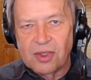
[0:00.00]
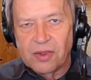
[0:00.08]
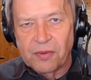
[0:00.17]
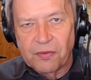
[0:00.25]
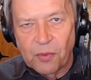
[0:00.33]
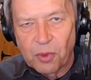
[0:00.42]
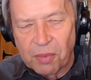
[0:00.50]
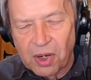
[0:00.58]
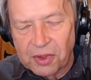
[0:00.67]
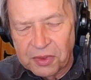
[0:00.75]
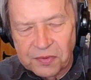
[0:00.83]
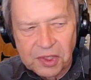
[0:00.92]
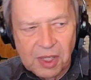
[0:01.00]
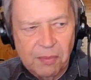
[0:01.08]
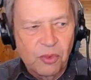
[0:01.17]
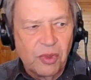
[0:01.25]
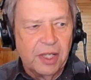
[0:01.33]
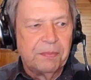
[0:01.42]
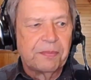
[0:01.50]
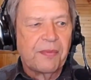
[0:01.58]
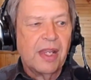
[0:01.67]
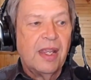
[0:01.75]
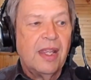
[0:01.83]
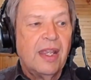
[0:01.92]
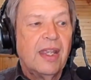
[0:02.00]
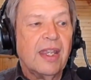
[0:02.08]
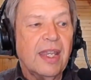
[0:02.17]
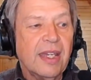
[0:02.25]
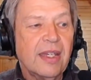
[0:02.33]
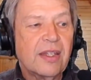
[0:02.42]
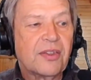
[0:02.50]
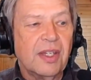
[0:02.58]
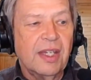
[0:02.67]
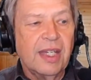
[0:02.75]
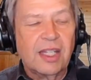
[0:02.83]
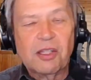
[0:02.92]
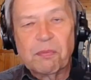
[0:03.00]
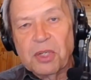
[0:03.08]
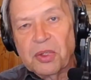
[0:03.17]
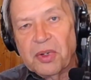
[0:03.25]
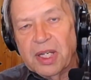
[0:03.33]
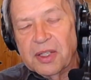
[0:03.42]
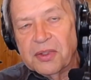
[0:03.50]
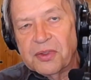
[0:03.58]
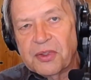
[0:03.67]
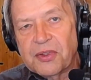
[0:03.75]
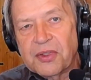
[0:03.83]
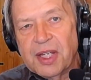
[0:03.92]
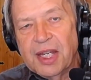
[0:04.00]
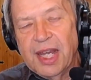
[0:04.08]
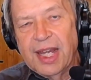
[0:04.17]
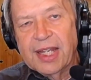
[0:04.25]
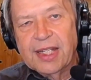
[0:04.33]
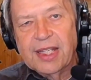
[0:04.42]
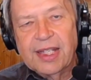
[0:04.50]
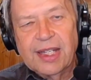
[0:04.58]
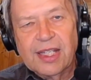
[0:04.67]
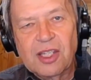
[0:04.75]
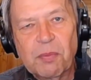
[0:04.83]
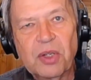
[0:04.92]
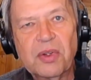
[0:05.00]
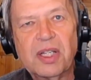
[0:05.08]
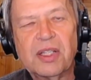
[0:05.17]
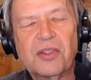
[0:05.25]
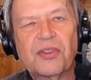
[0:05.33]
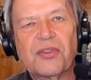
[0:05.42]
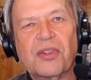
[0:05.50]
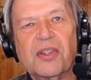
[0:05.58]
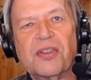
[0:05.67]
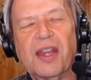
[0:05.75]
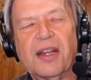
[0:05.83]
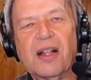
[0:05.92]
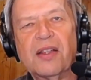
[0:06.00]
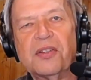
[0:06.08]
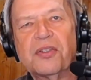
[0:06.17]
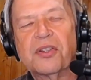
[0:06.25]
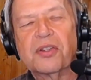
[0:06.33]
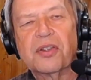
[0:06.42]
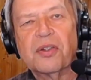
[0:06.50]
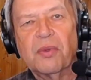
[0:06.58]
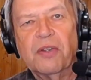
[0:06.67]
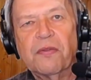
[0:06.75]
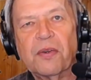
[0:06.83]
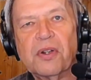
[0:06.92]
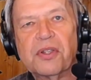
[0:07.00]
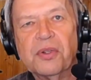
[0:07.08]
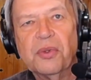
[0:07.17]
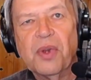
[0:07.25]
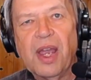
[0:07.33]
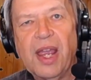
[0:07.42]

is experience. And experience, psychologists refer to as, if we learn from it,